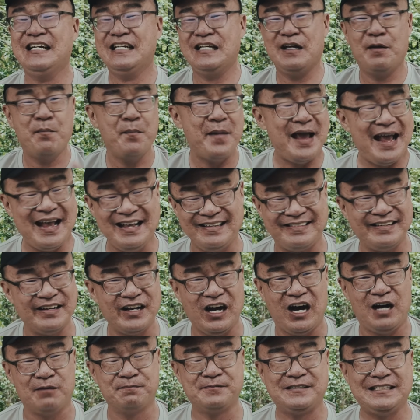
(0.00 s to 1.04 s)
amazing
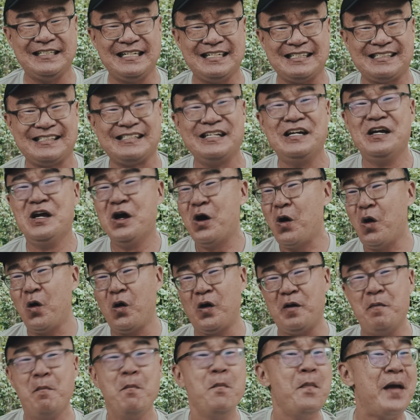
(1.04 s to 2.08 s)
optics,
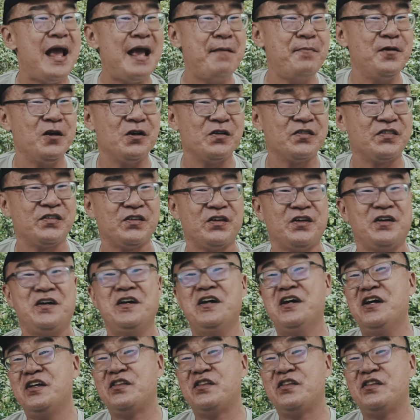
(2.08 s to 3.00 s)
or maybe also